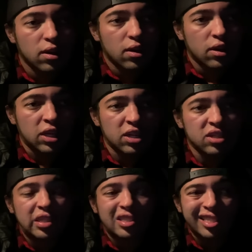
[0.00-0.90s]
He is
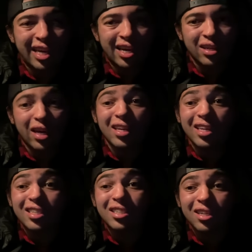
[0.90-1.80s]
insane and he
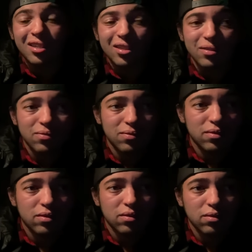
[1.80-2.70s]
is an idiot.
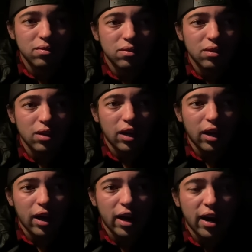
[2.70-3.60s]

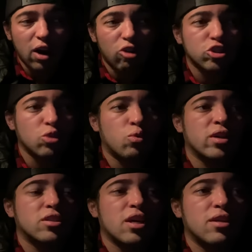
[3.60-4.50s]
And I also want to
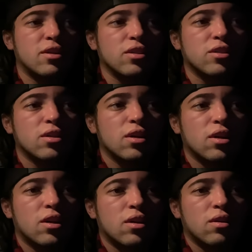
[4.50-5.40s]
say this.
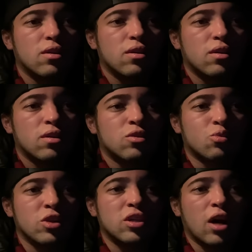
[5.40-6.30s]

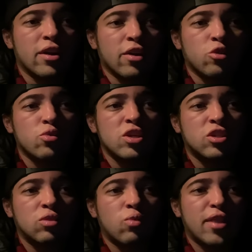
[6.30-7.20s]
Another
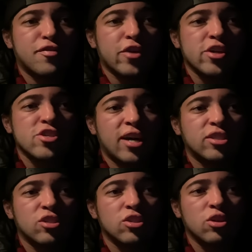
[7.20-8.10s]
reason why the franchise
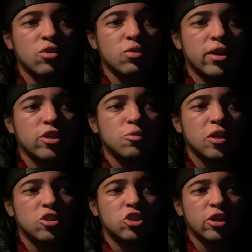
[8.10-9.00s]
doesn't go anywhere is
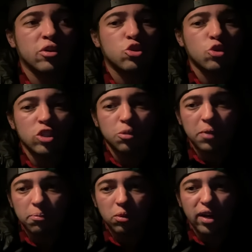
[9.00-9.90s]
because Jerry treats
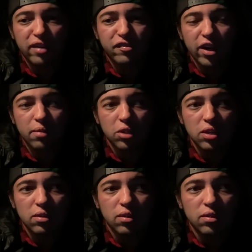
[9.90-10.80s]
people like family.
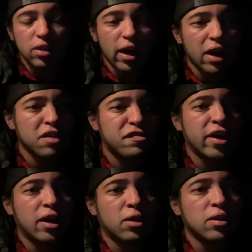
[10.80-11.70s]
The
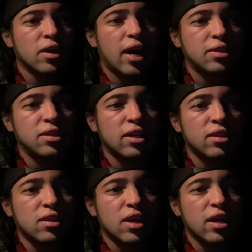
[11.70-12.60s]
NFL, at the end of
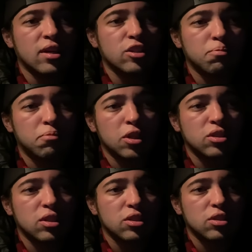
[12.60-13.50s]
the day, is a
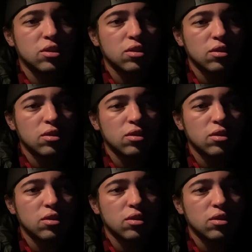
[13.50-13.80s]
business.